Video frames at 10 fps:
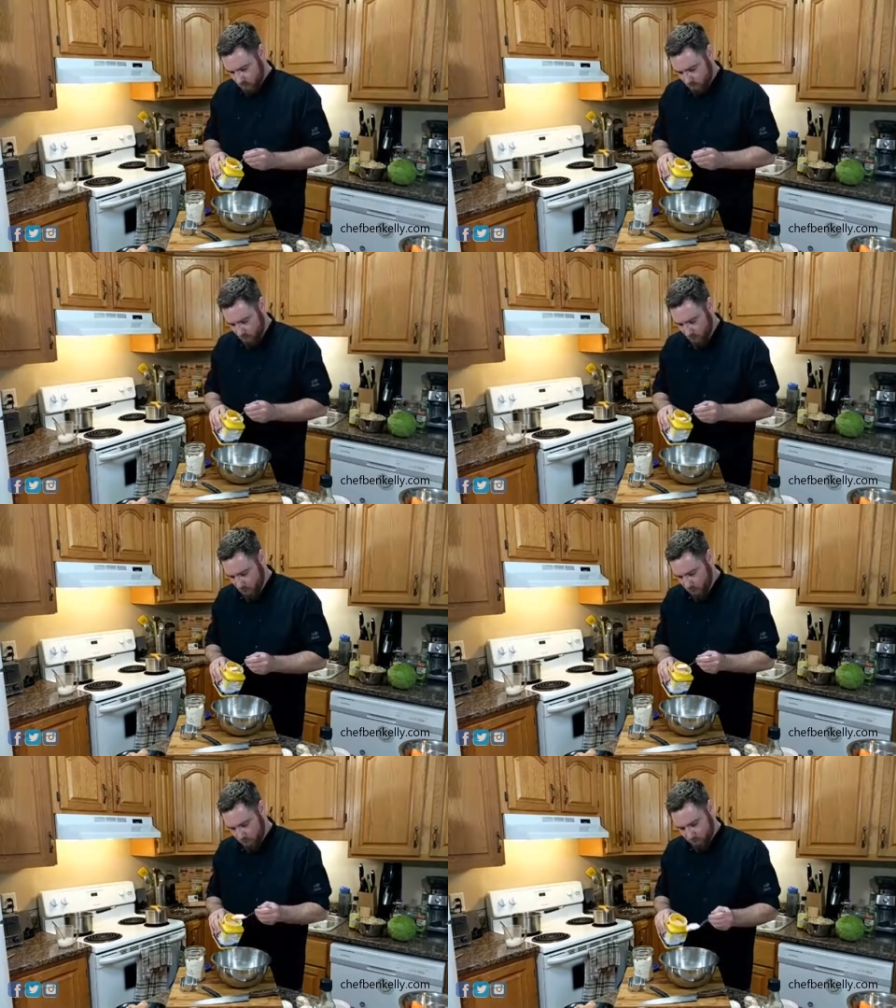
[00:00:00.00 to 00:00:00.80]
I'm just
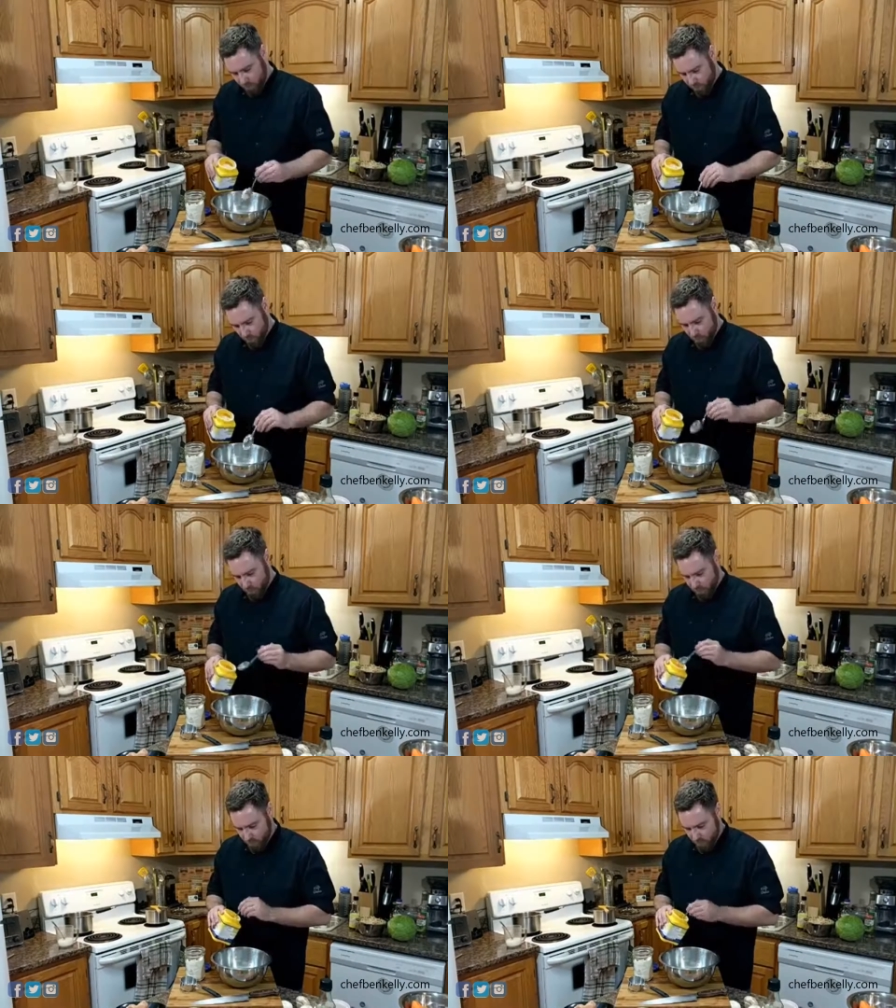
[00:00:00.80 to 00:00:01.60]
burning through
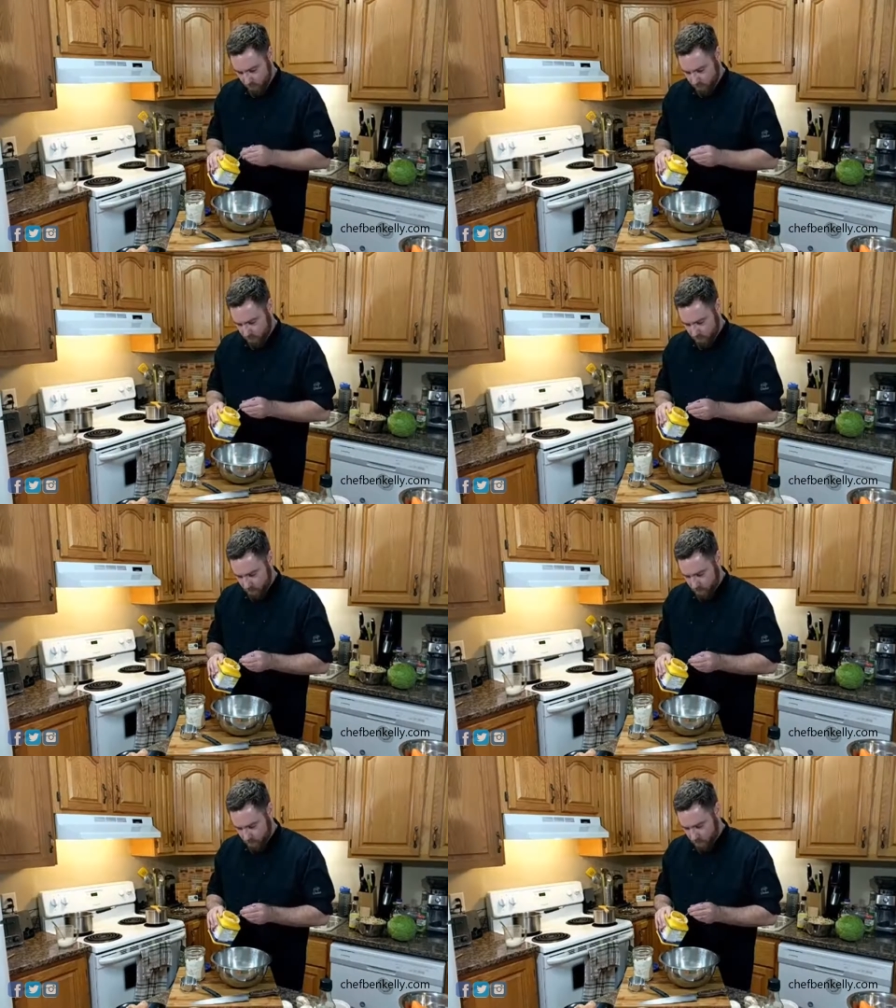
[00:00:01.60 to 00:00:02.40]
spoons here today.
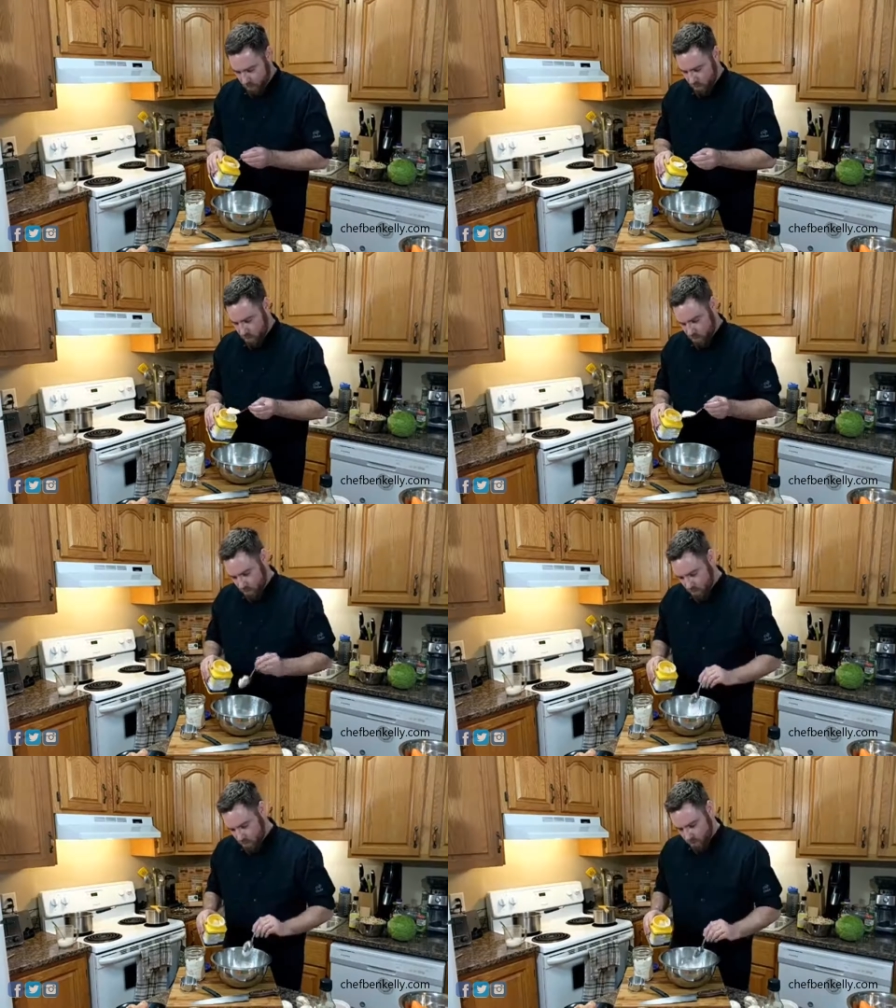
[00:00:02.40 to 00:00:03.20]

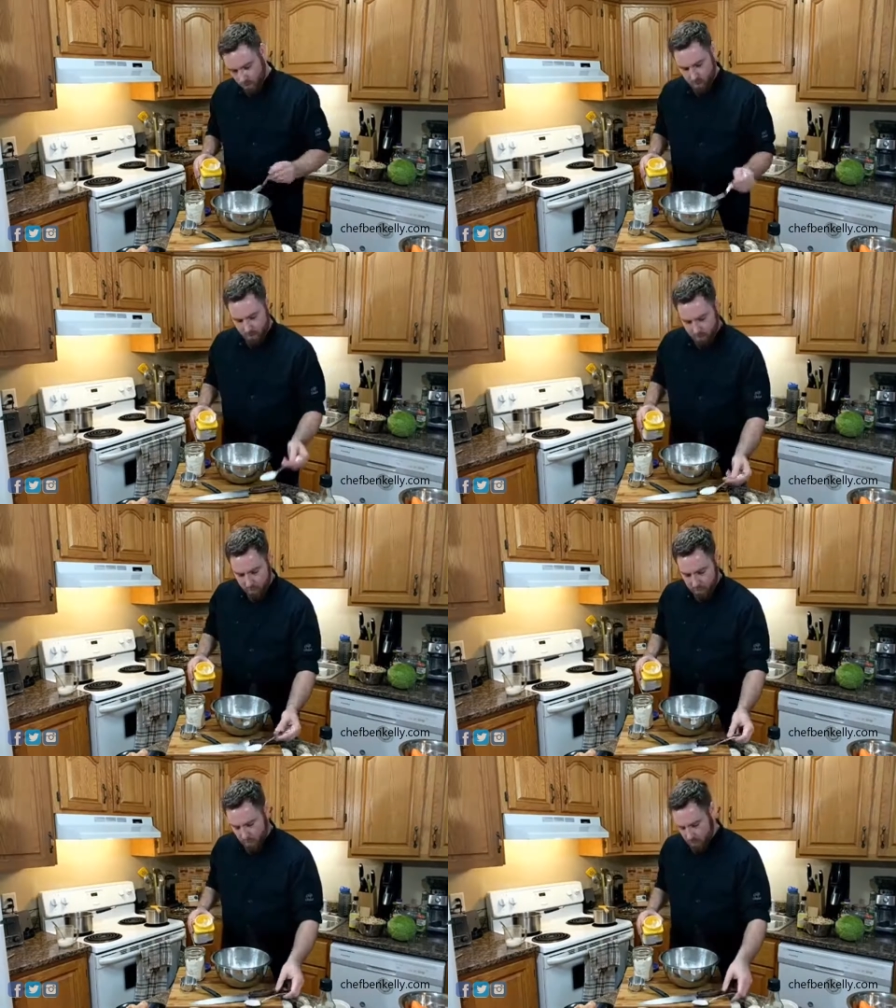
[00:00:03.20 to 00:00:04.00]
Okay,
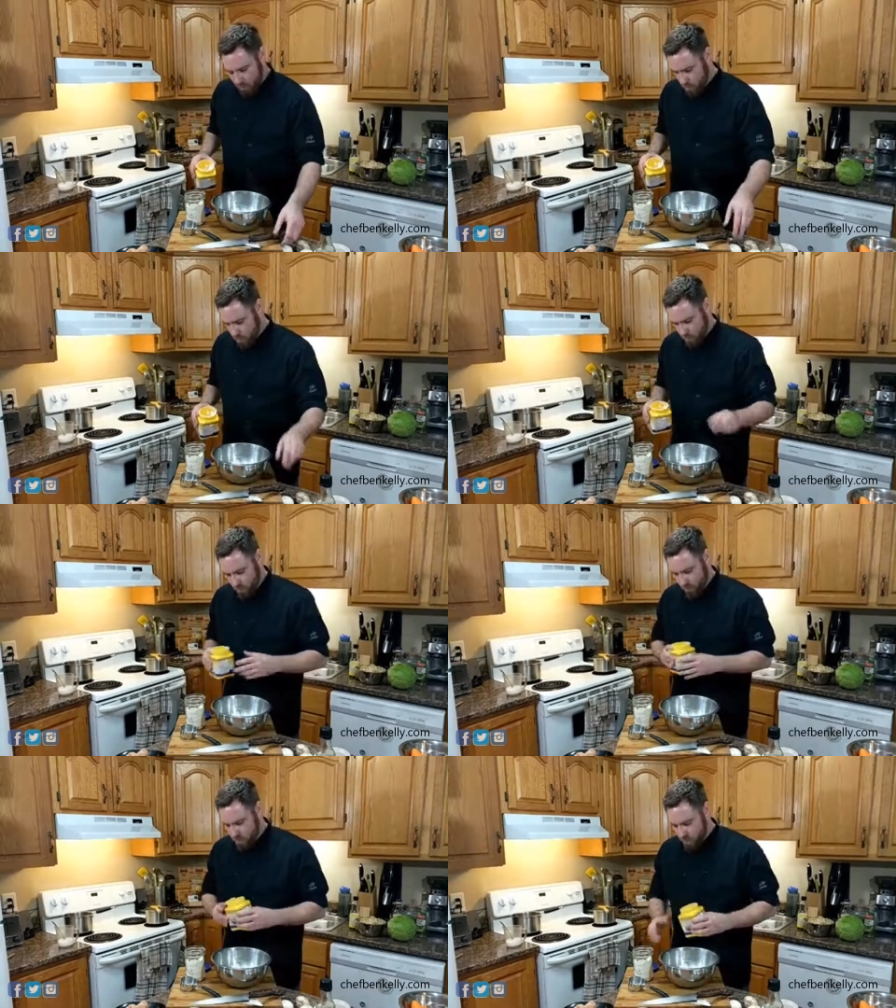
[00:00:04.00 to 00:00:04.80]
2 tablespoons of